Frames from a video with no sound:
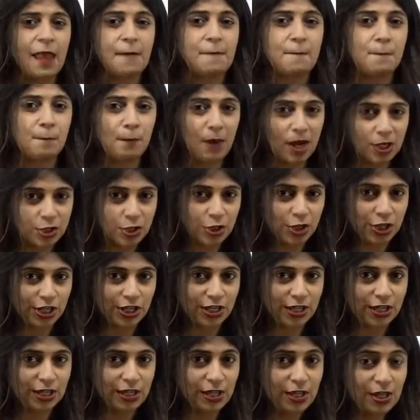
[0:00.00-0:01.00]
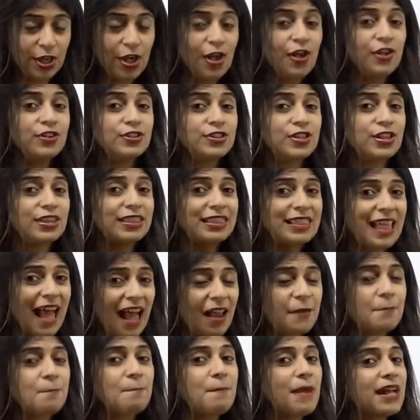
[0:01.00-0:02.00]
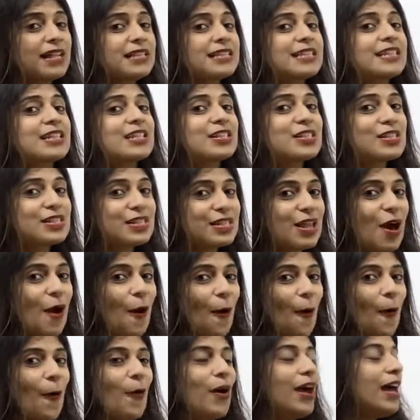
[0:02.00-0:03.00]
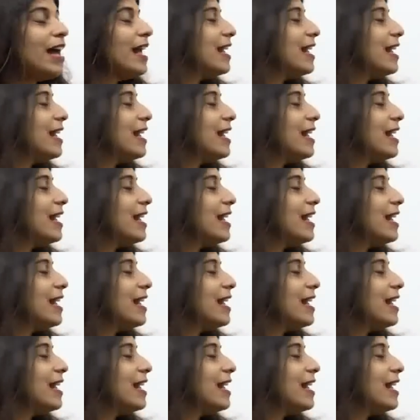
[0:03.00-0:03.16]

and mushy. So that melting snow